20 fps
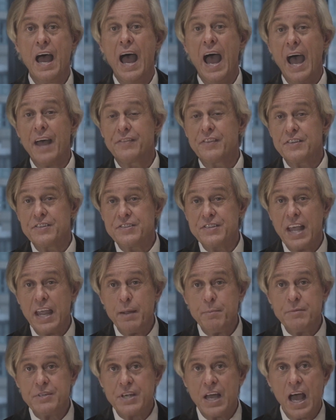At the
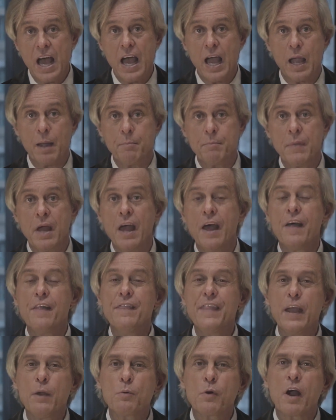same time,
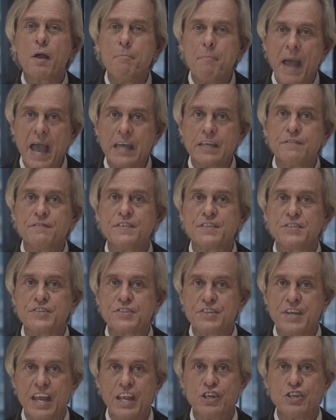they were a
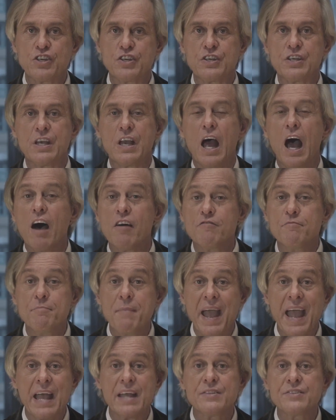manifestation of
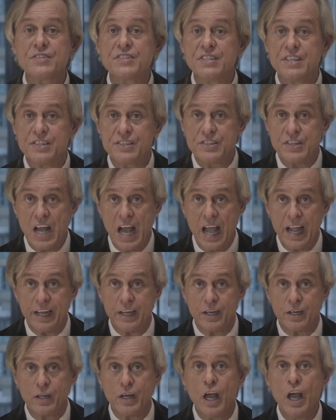man's
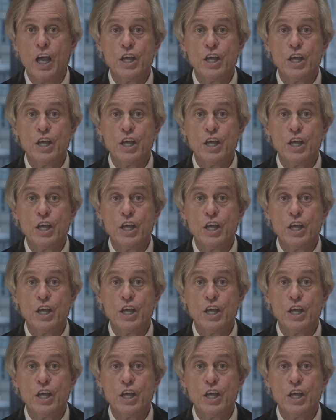desire